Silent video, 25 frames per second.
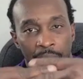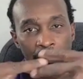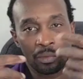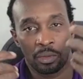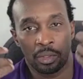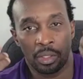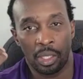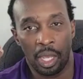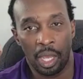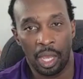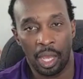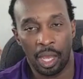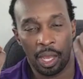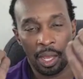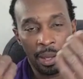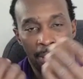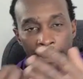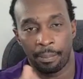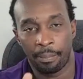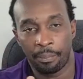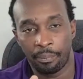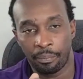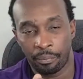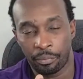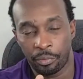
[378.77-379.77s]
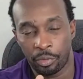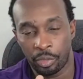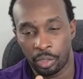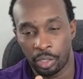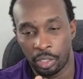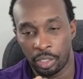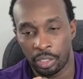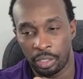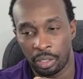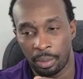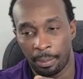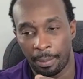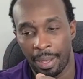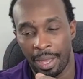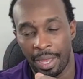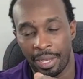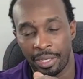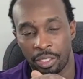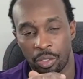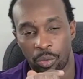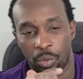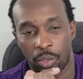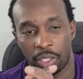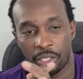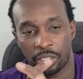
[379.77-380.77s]
in your
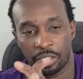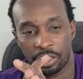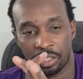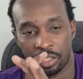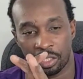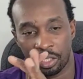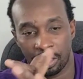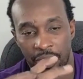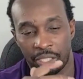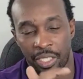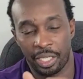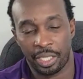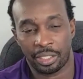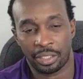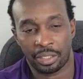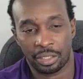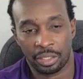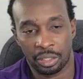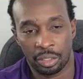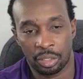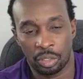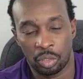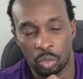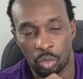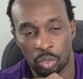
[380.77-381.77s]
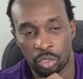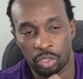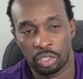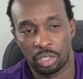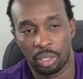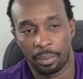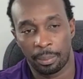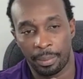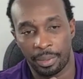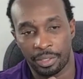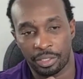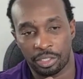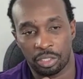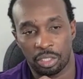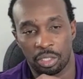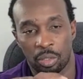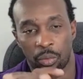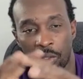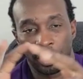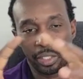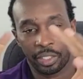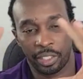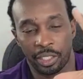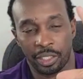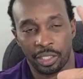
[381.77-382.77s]
manuals to get those numbers. So you
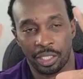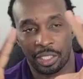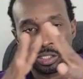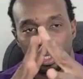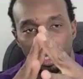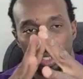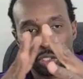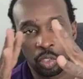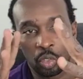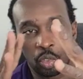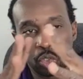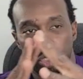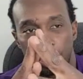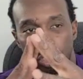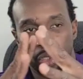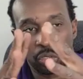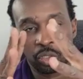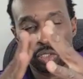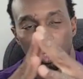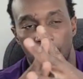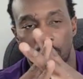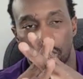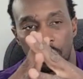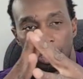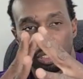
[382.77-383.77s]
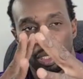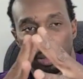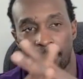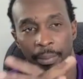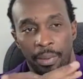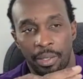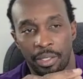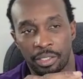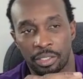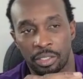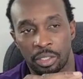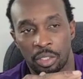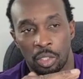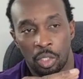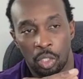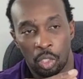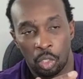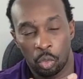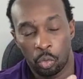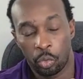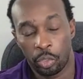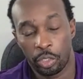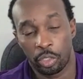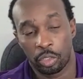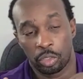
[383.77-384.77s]
want to get as close to those numbers.
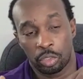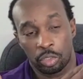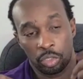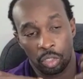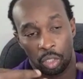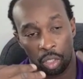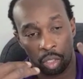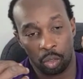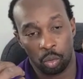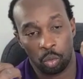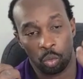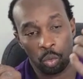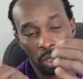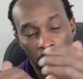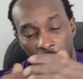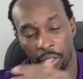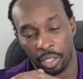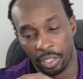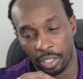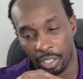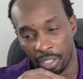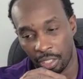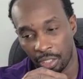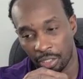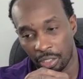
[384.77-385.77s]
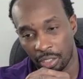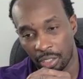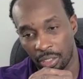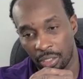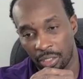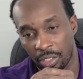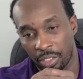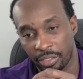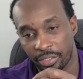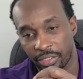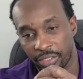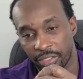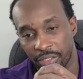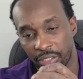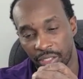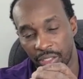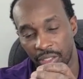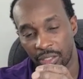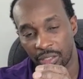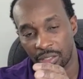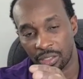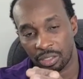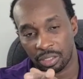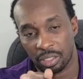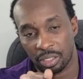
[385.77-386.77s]
We know duct work and a lot of other
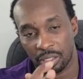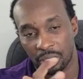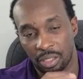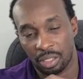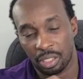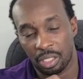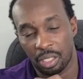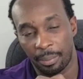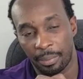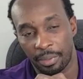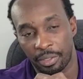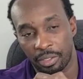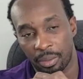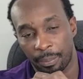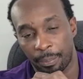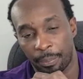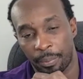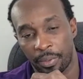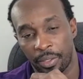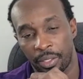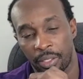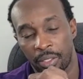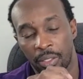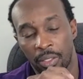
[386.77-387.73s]
things could come into play,